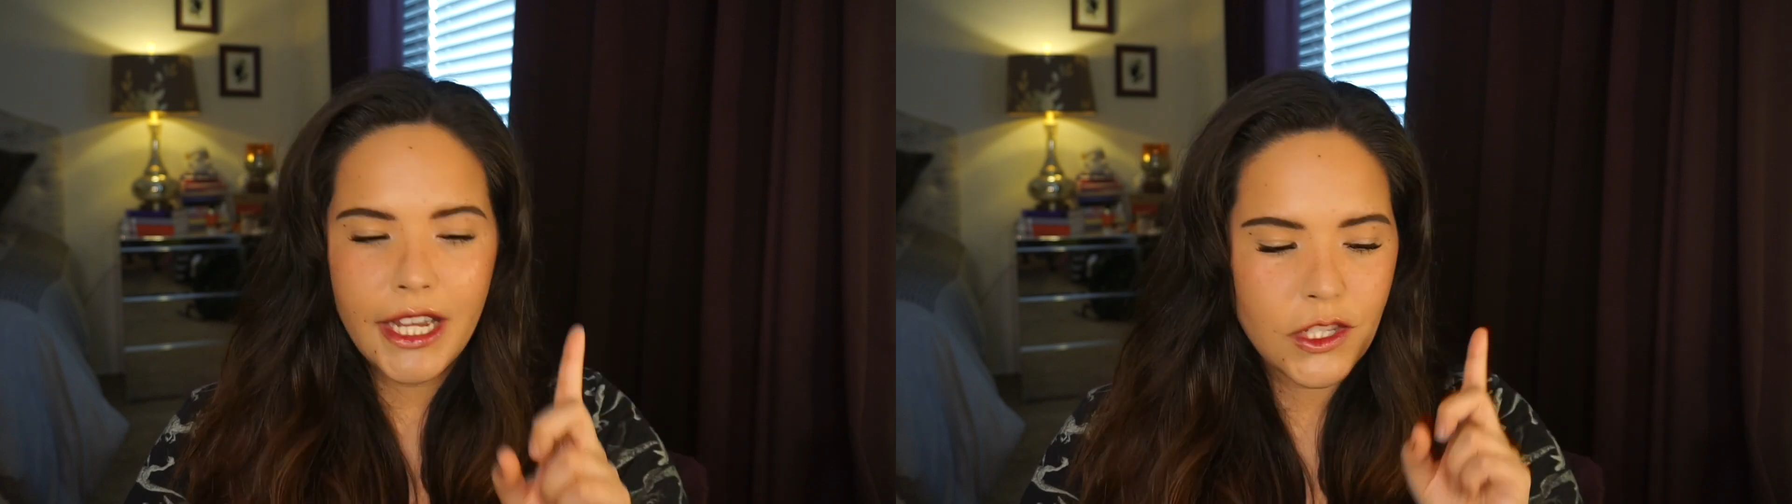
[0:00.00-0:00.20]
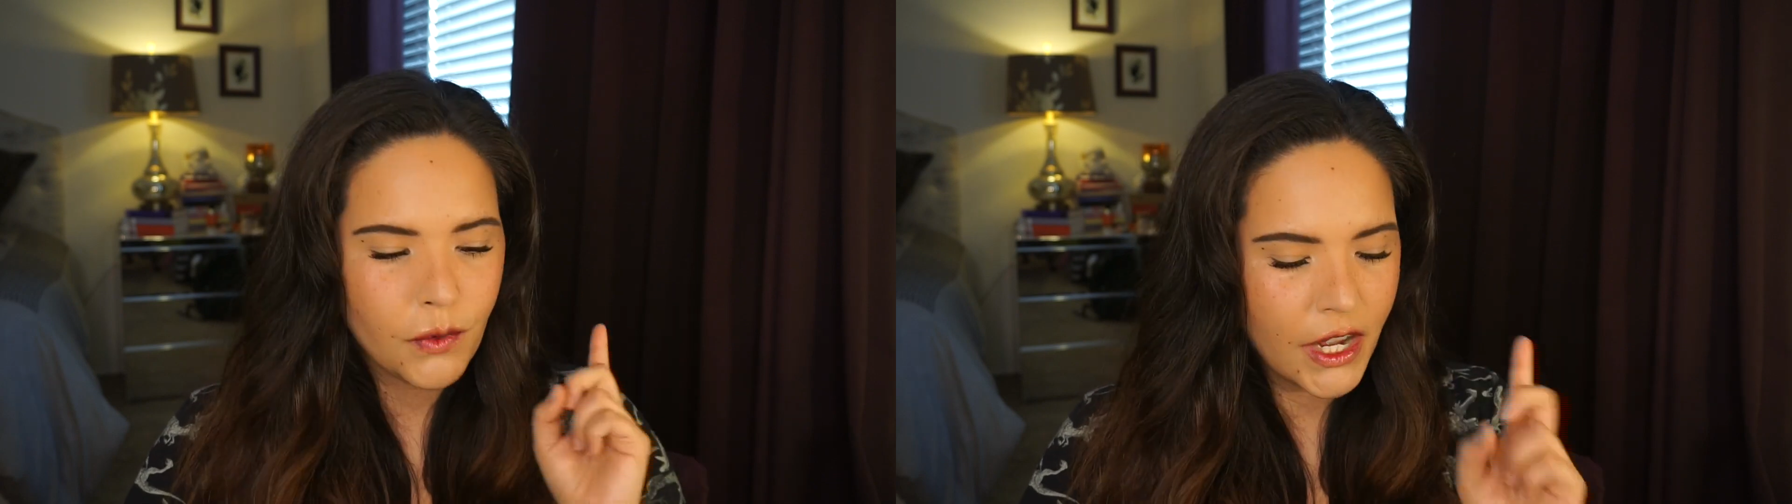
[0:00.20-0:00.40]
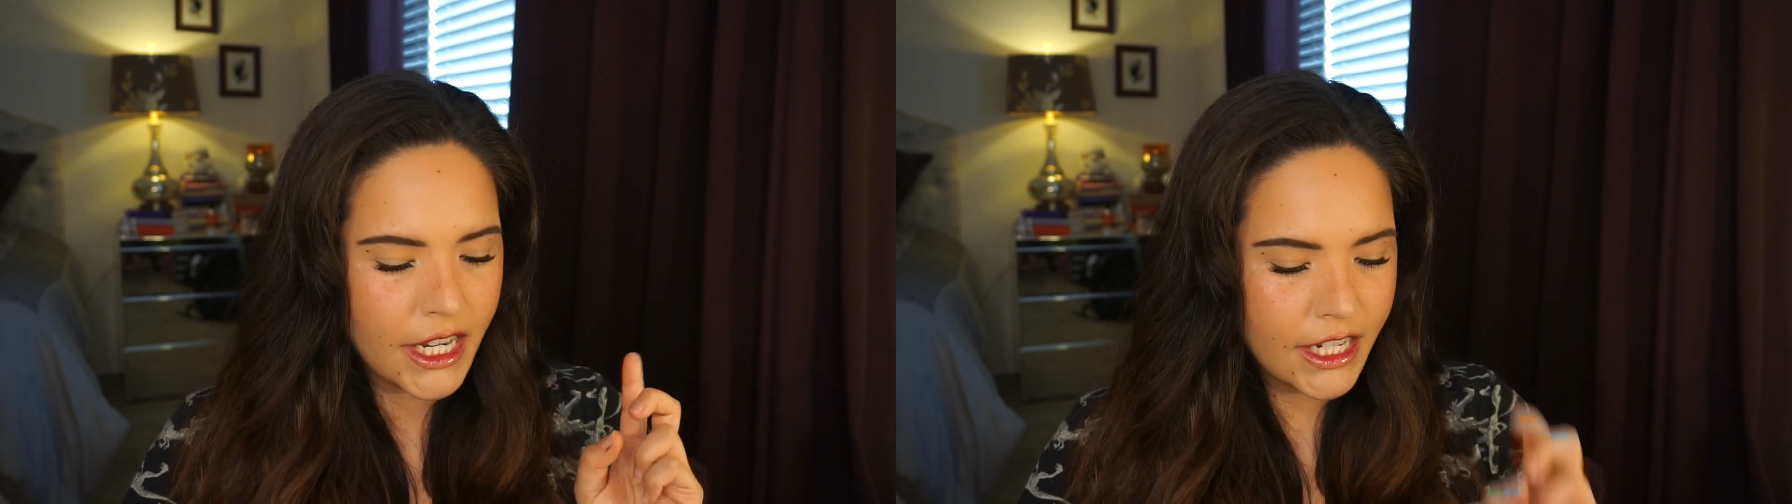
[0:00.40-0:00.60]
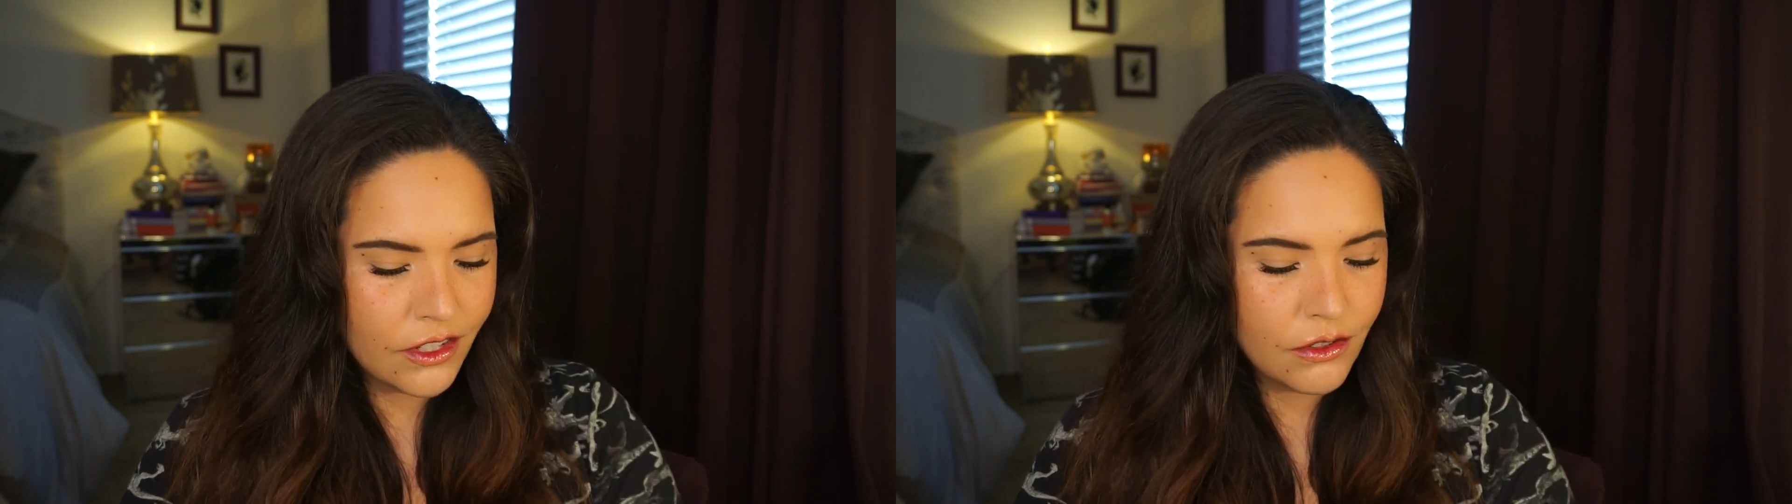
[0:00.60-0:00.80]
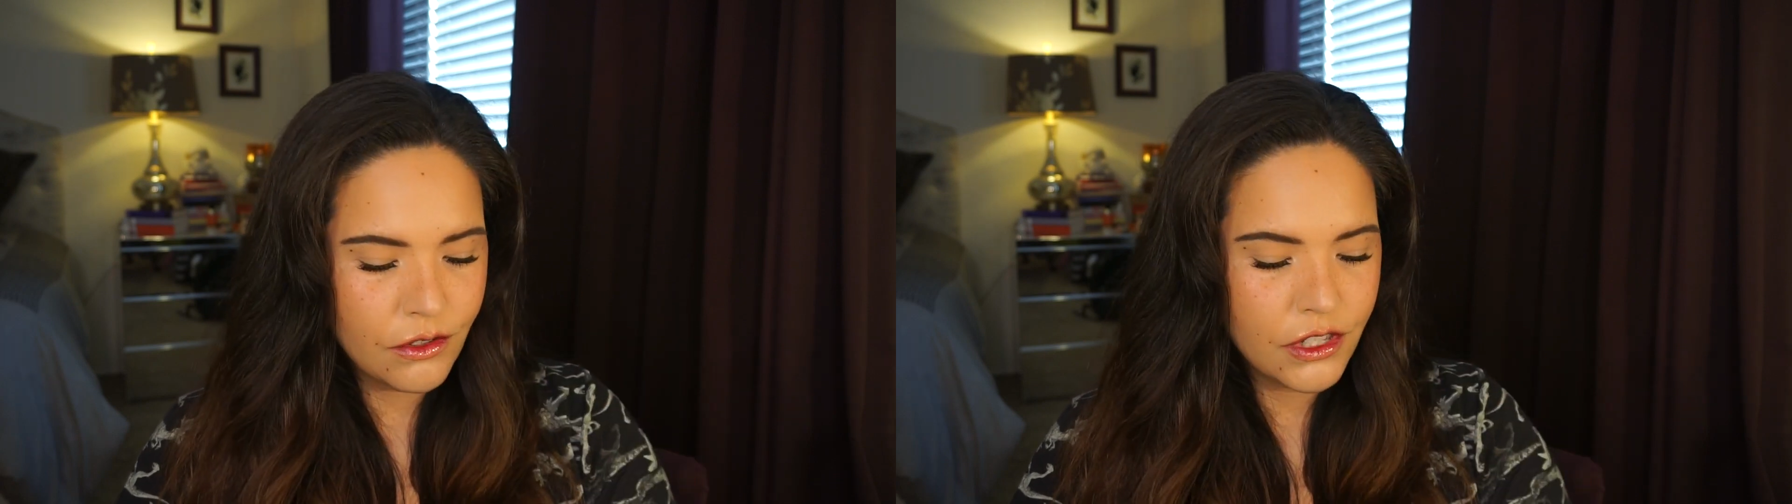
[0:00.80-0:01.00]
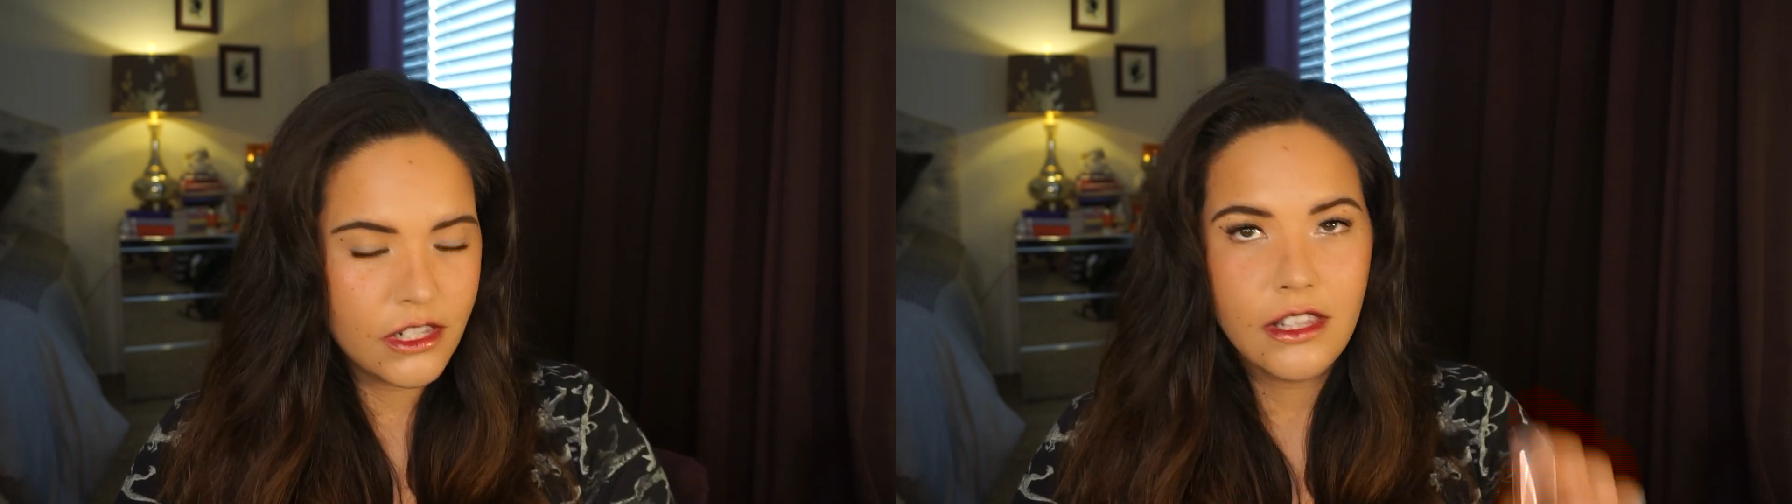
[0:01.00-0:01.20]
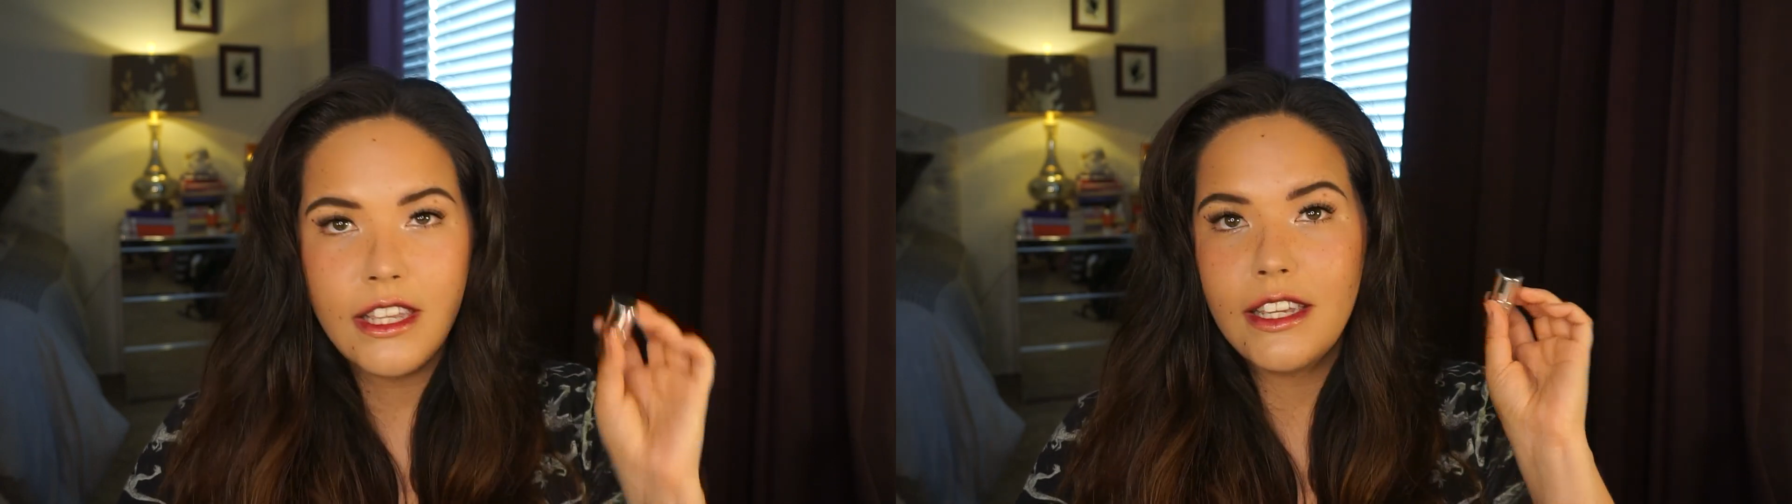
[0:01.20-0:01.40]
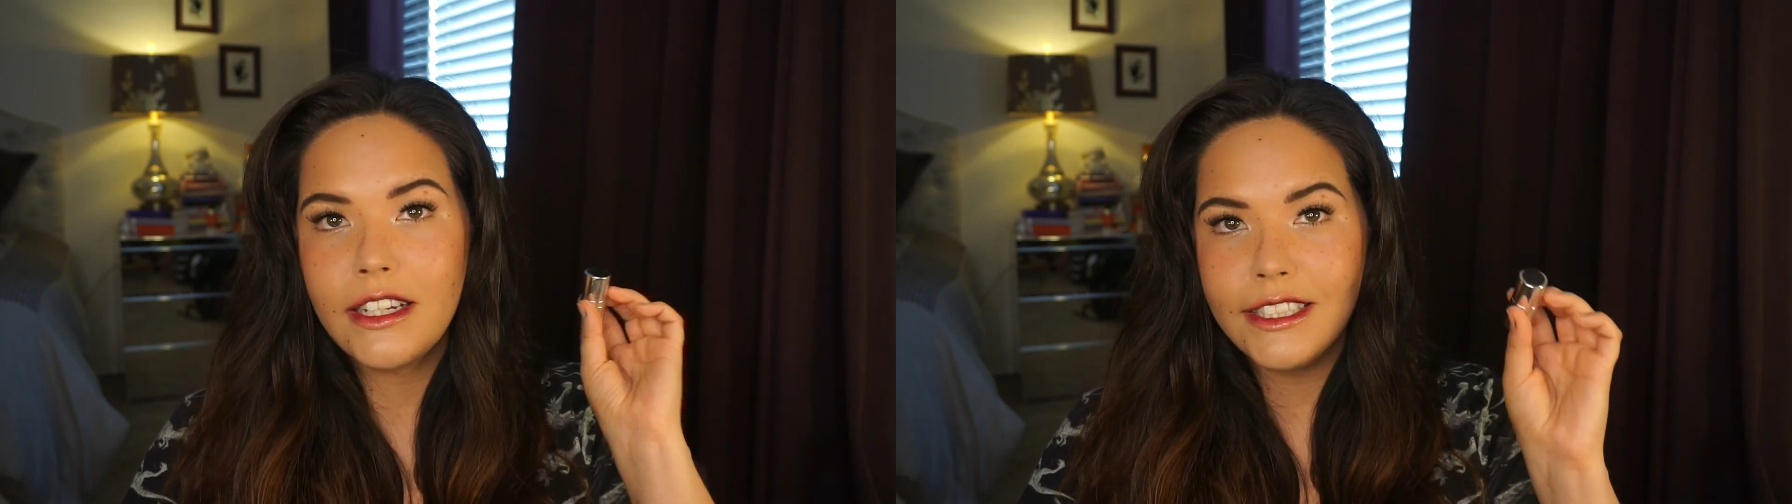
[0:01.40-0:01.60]
that's why I used
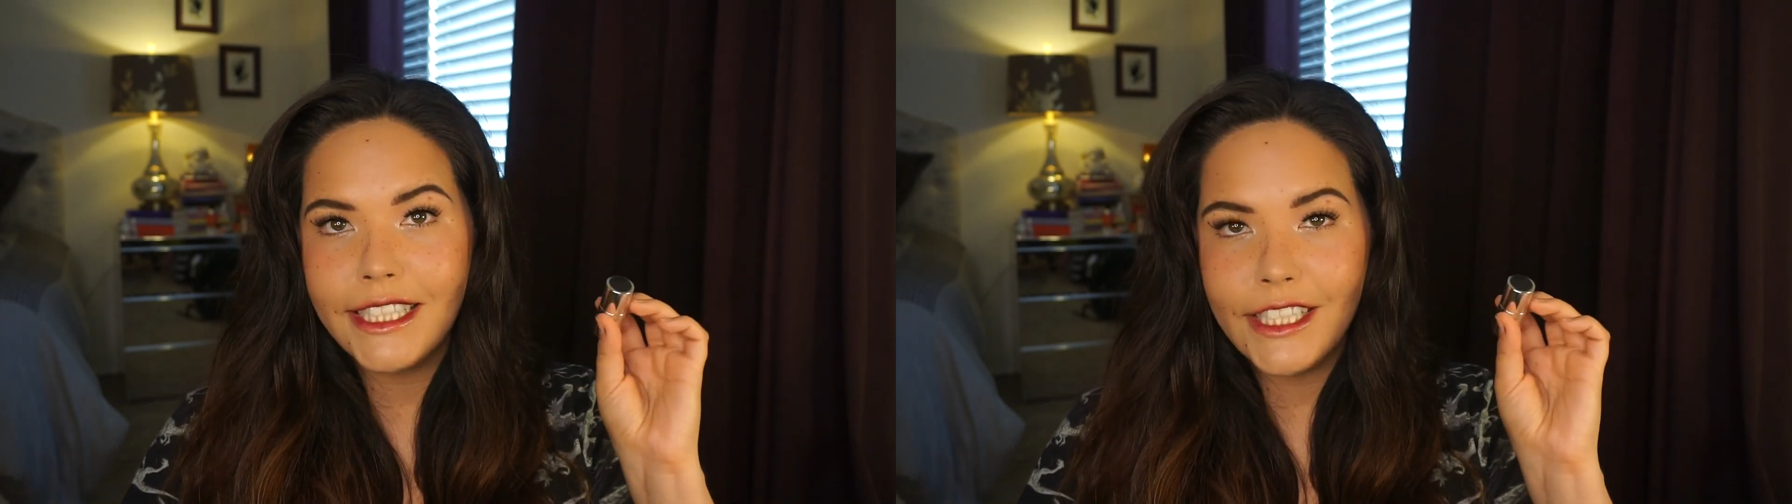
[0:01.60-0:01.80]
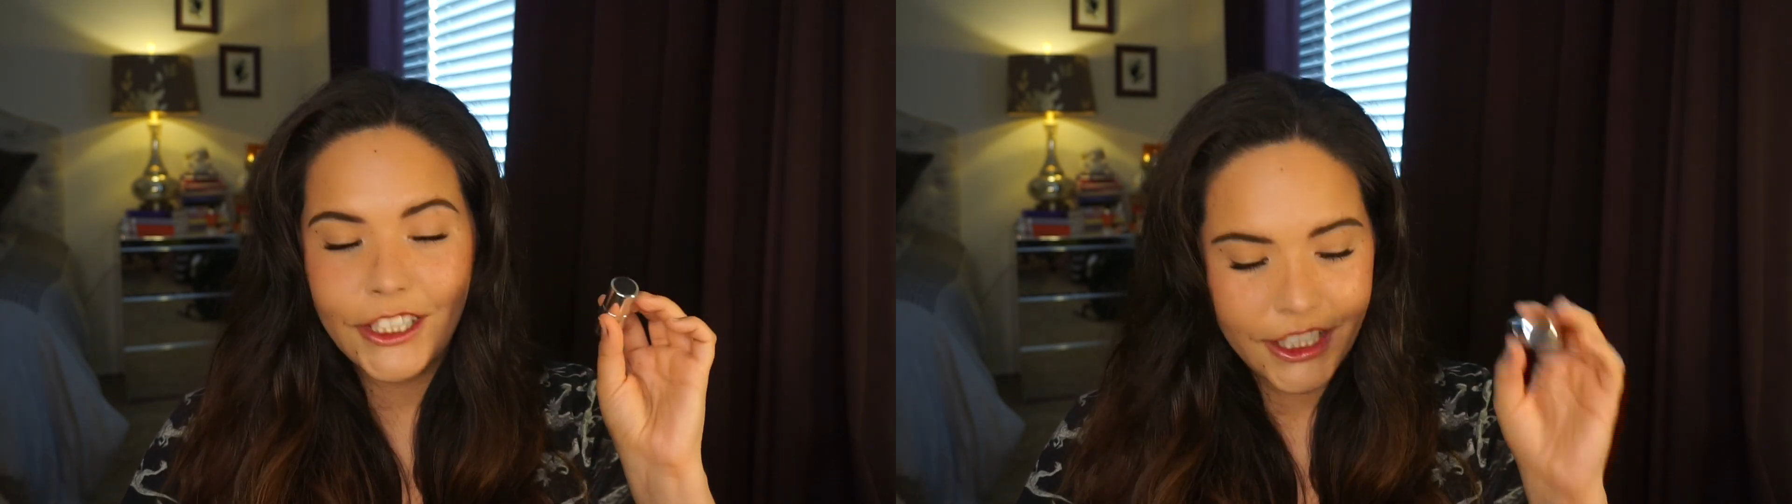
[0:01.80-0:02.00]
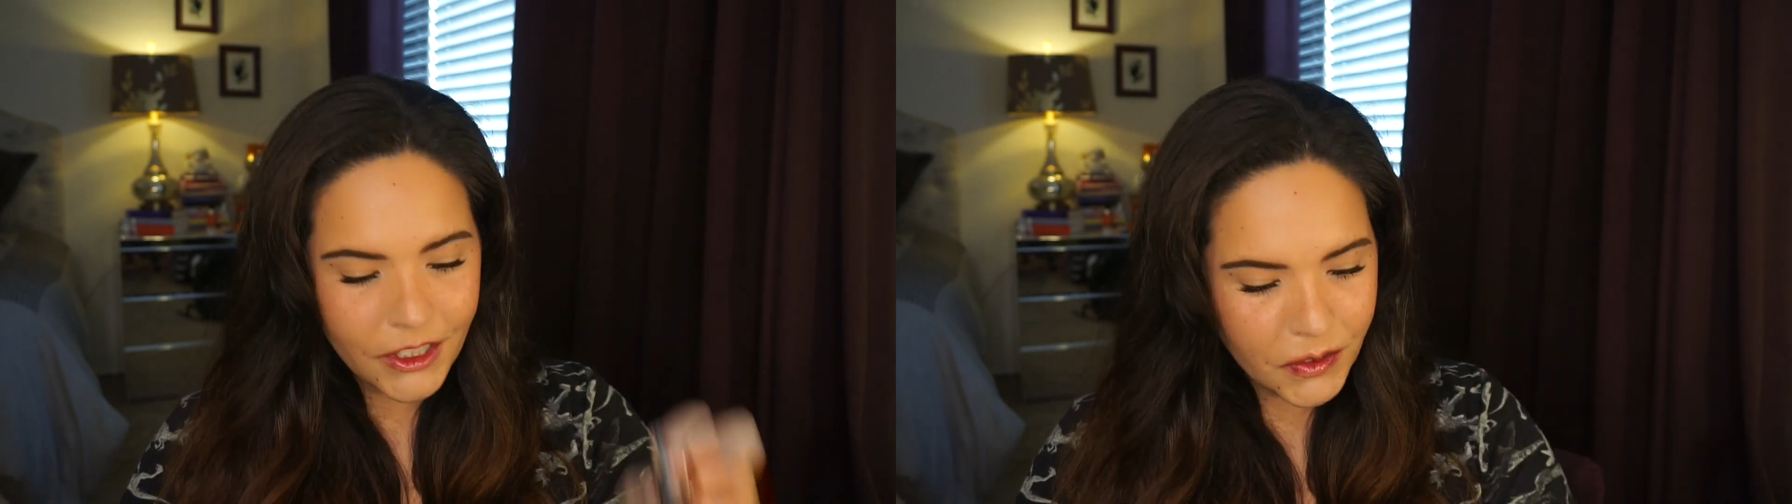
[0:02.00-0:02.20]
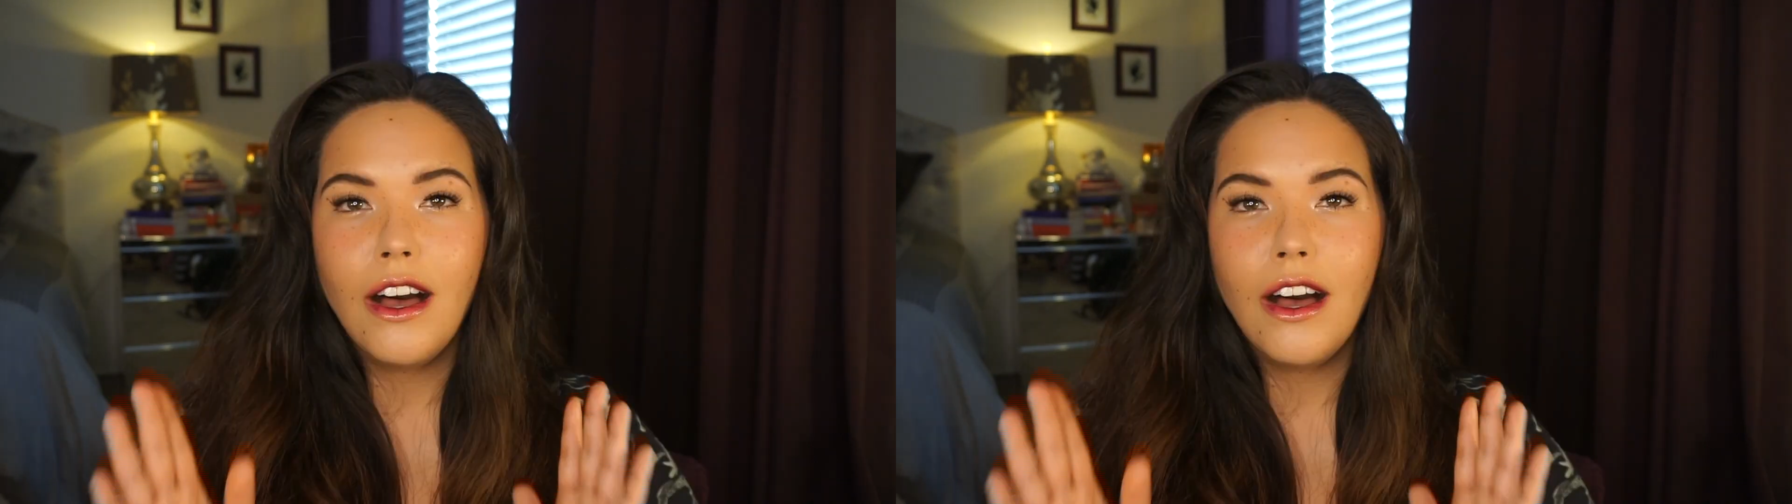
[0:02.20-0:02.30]
the concealer.